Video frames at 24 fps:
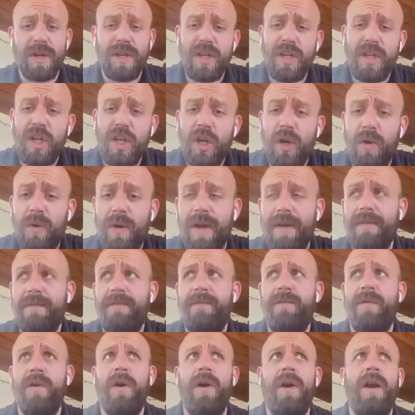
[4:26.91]
And you know what,
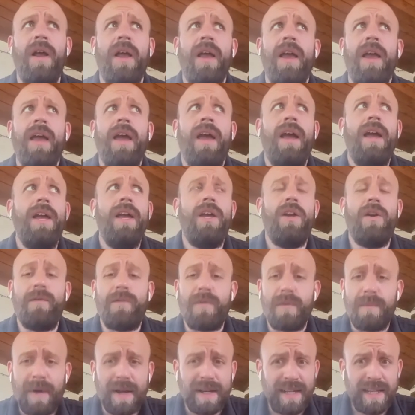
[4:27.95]
for
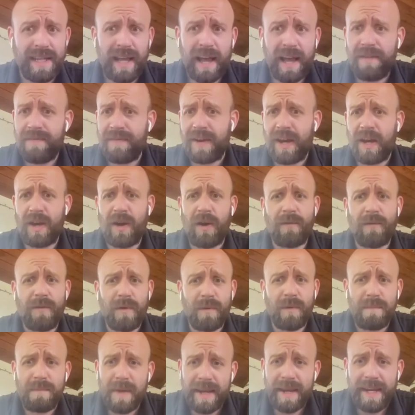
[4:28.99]
myself, and I know for
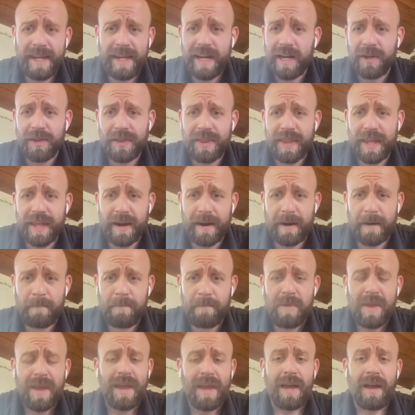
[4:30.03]
many out there,
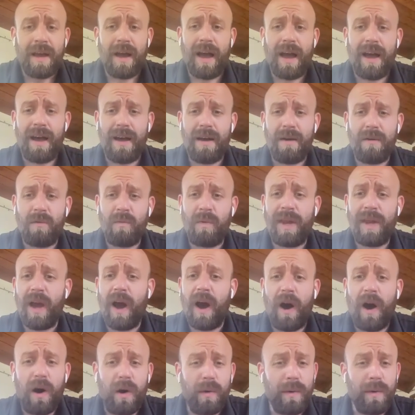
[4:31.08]
we
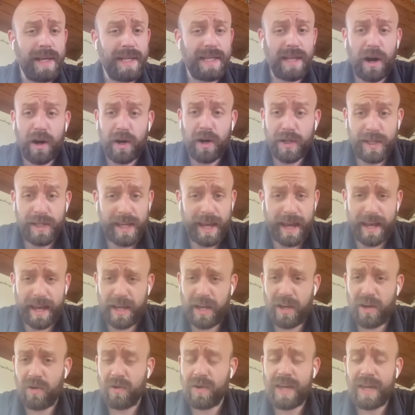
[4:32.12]
always are
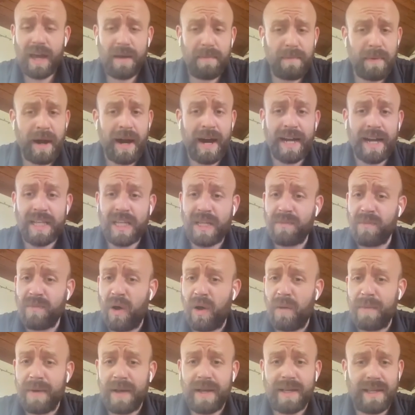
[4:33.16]
saying, get behind
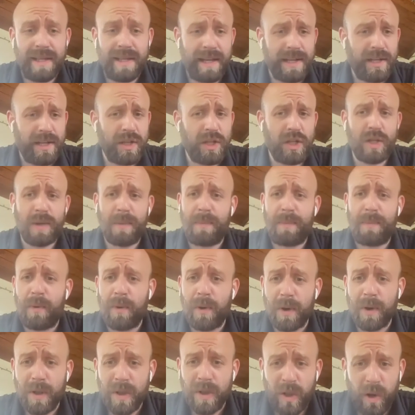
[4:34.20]
small business,
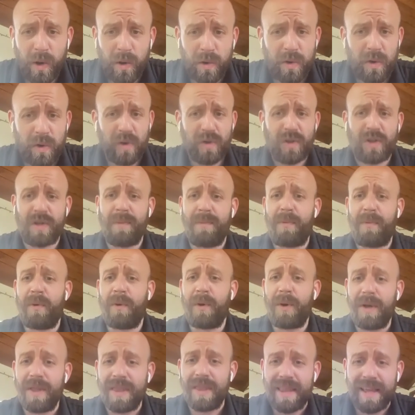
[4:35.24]
support local,
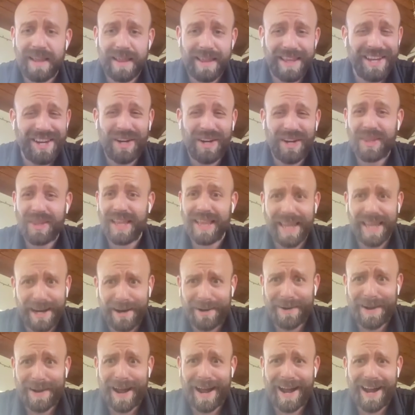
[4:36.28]
support the
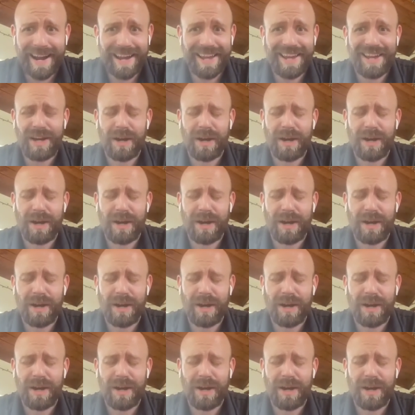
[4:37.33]
little guy,